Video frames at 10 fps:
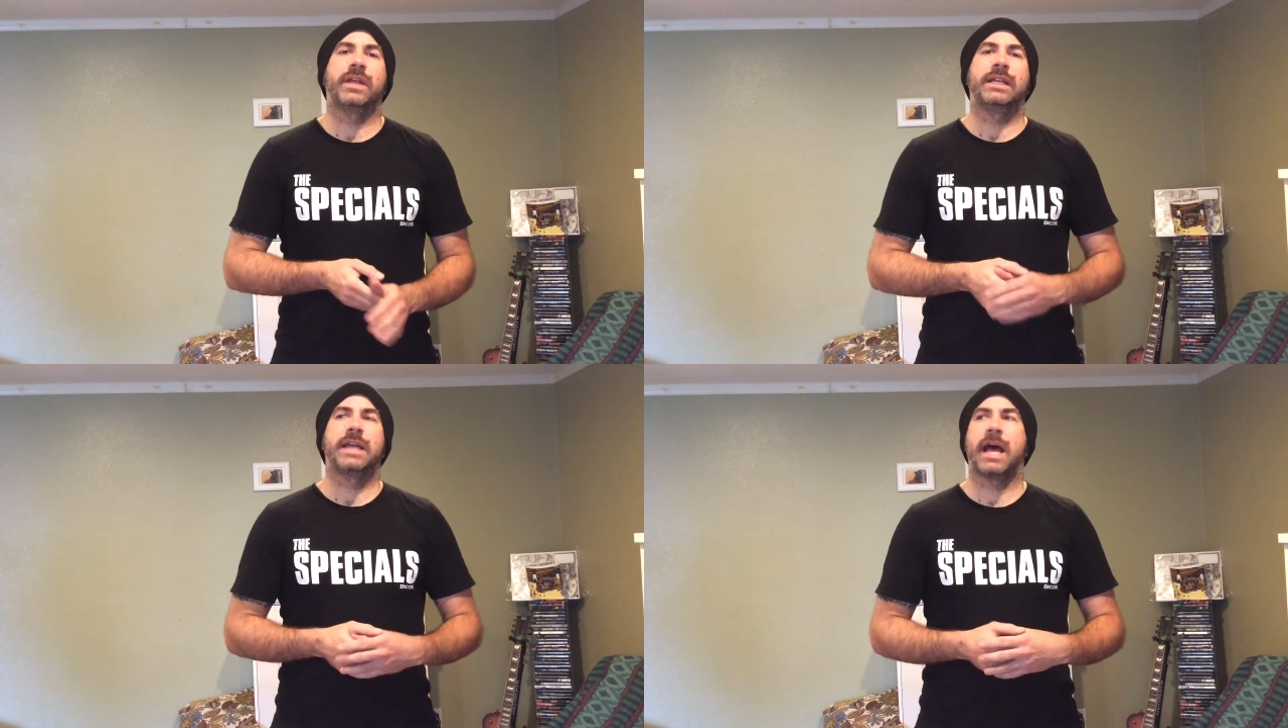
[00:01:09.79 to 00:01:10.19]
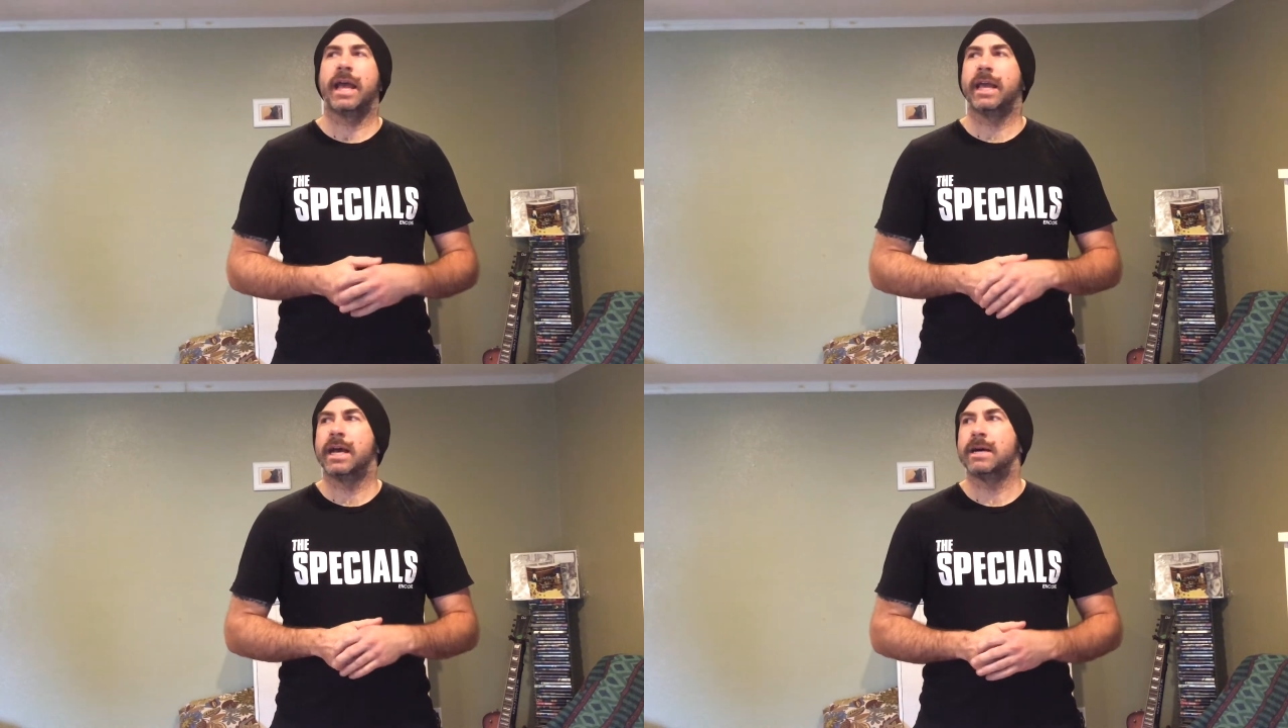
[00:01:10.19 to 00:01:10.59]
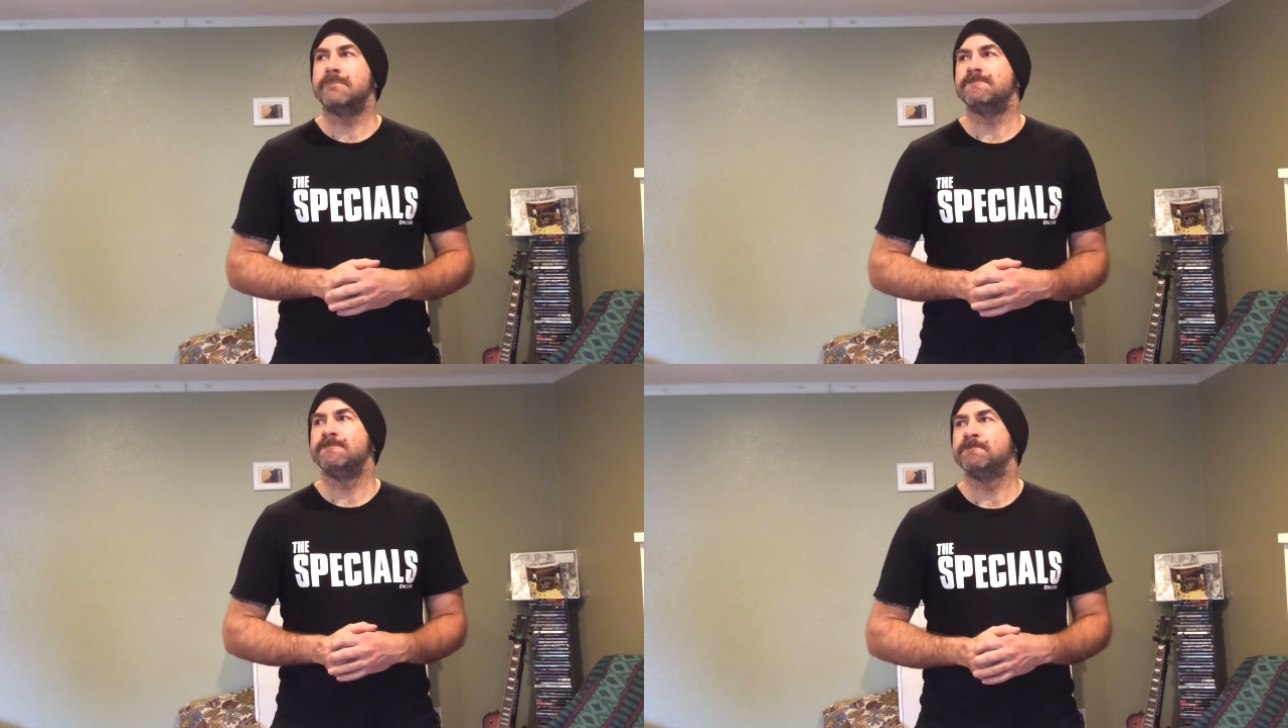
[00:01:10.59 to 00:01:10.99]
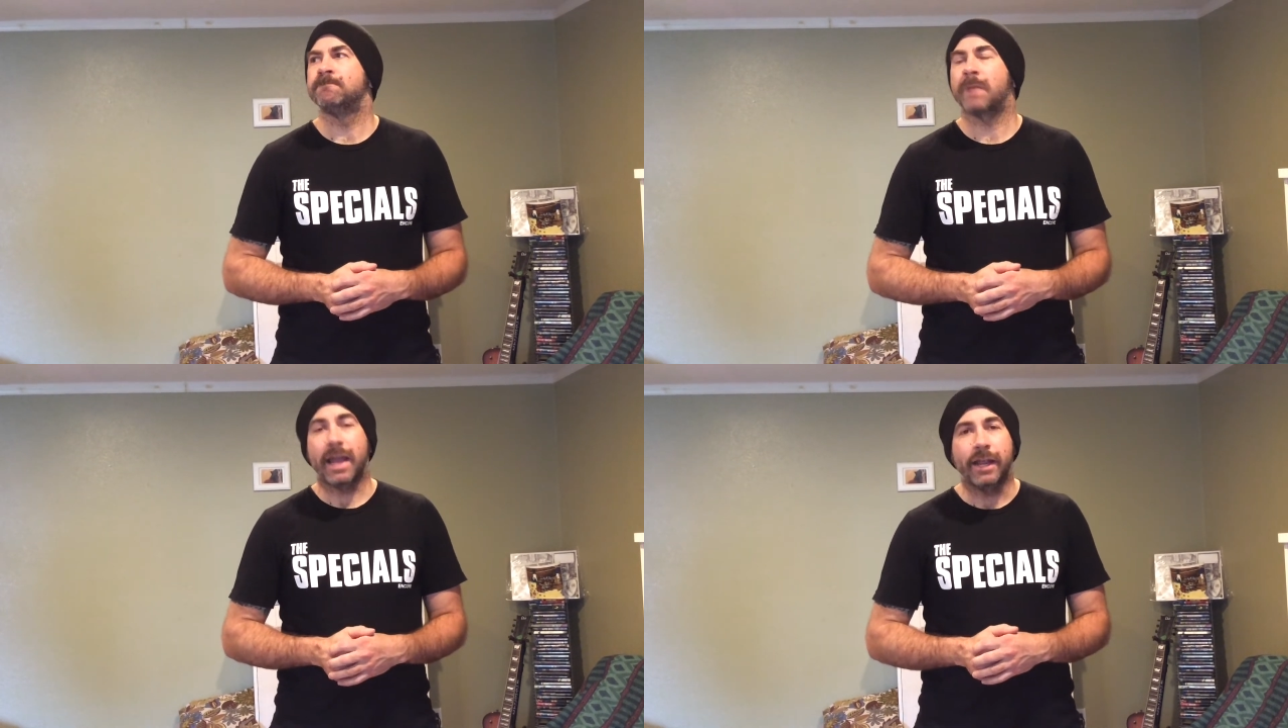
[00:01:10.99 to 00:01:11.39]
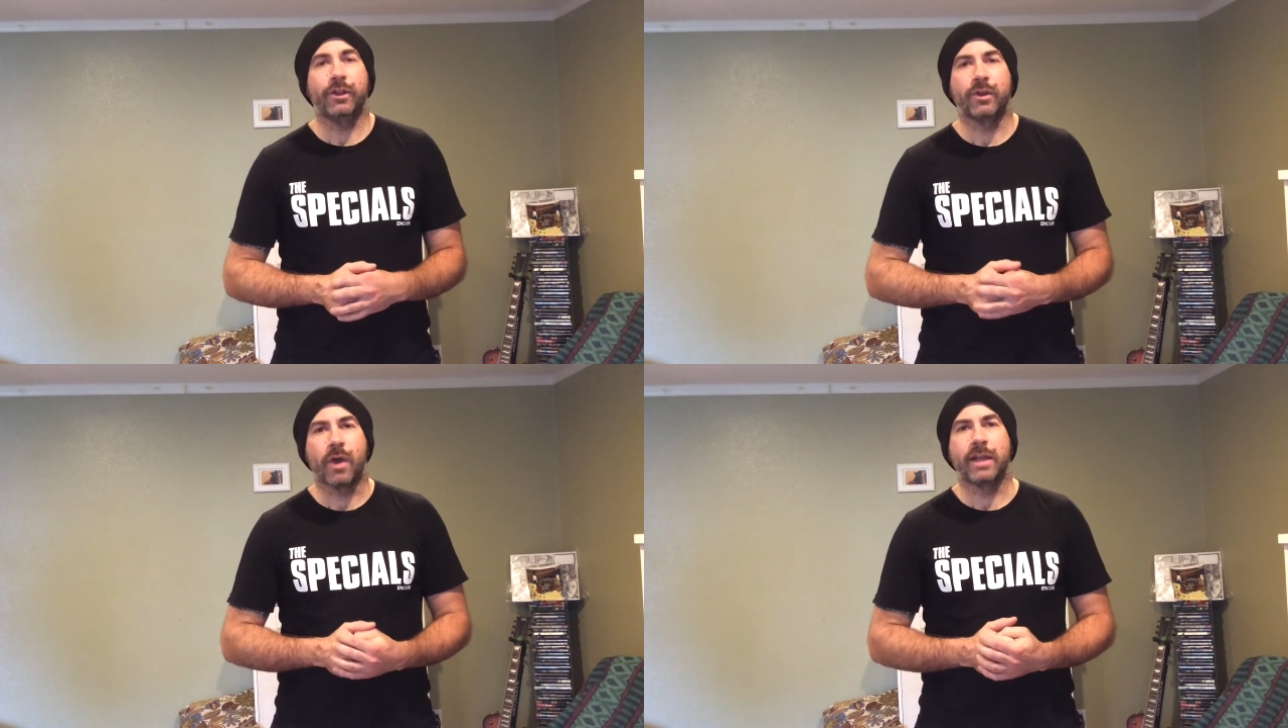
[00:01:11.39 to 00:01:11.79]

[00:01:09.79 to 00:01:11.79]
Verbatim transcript: And I, um, I hear you.